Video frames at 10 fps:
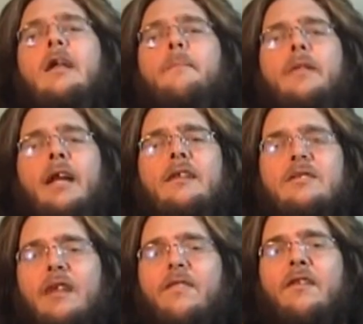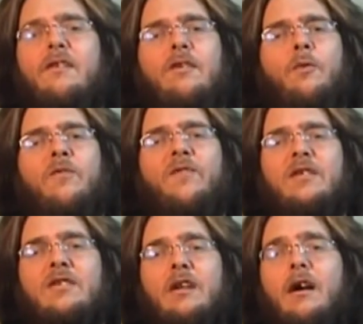but that has nothing to do with
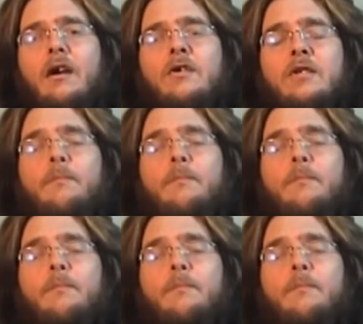VCRs and